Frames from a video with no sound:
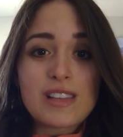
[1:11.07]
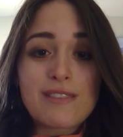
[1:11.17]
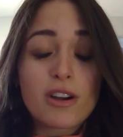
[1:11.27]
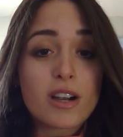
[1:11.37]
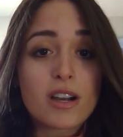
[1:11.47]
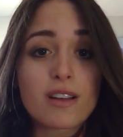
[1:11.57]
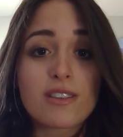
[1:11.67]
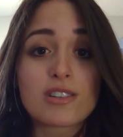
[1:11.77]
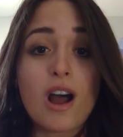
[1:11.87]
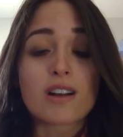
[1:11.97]
I've heard
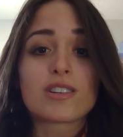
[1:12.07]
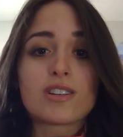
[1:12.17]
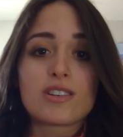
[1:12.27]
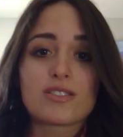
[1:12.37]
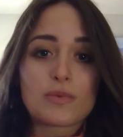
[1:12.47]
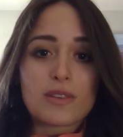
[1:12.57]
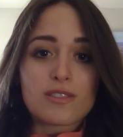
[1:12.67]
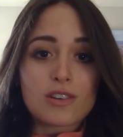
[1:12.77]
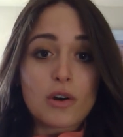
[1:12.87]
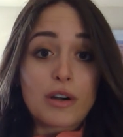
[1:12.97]
the doctors
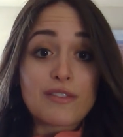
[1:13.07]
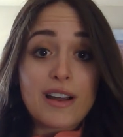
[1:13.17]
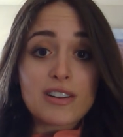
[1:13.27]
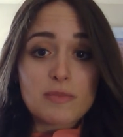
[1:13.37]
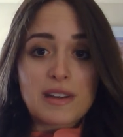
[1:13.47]
with the coronavirus